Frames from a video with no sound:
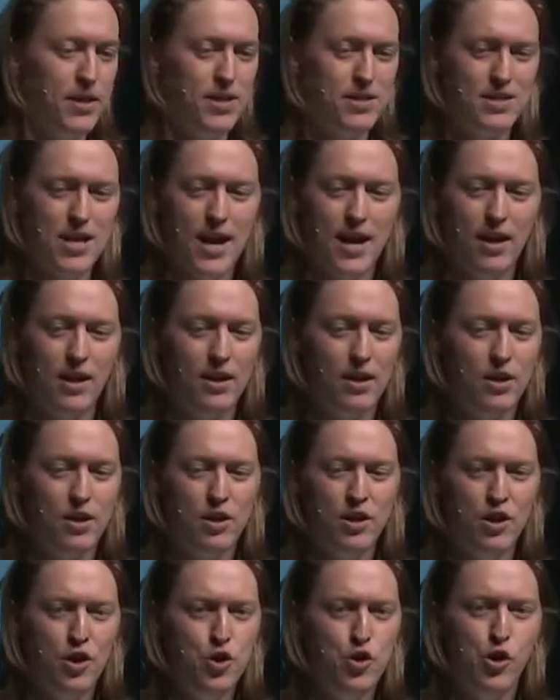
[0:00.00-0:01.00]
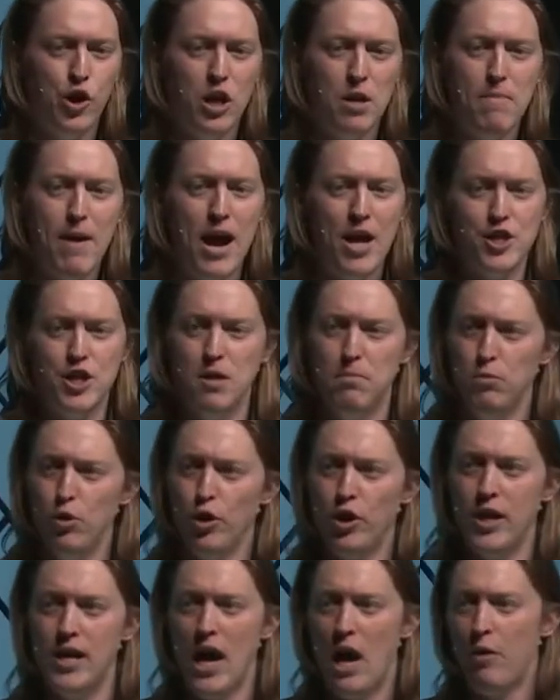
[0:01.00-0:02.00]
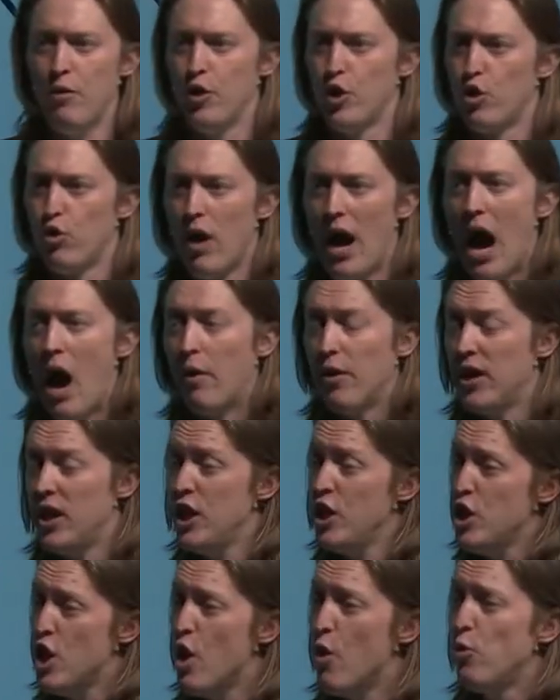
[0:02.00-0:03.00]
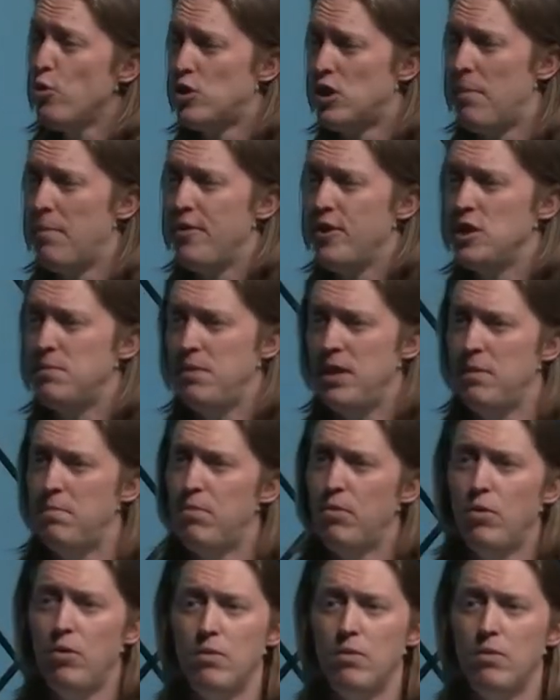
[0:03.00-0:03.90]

like you can imagine him looking out in the crowd, and he knows some of these people.